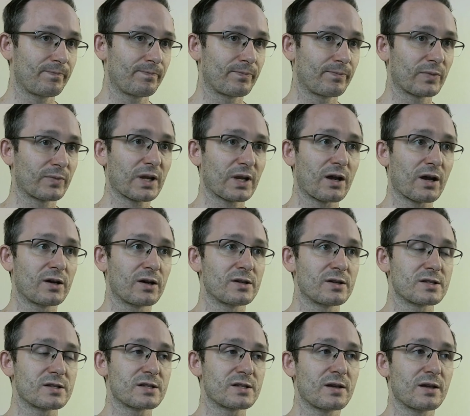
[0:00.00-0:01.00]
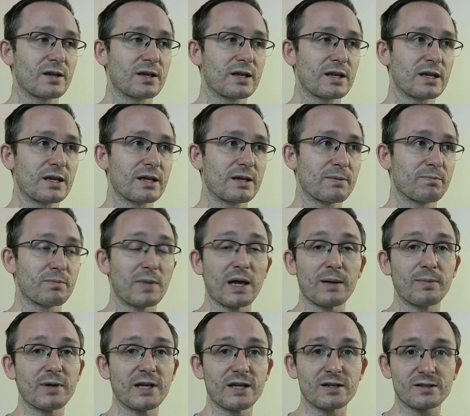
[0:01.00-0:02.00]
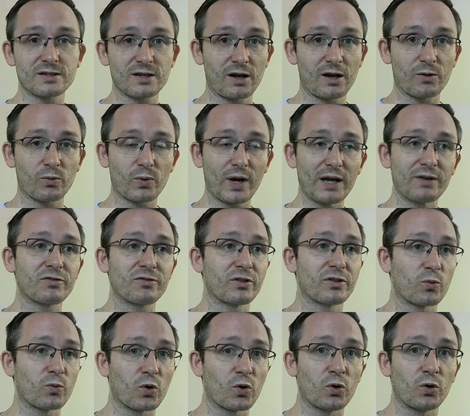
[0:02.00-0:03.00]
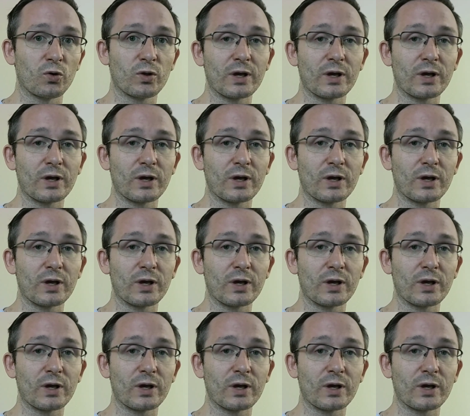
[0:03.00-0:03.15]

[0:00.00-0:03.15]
because maybe he's not right for the role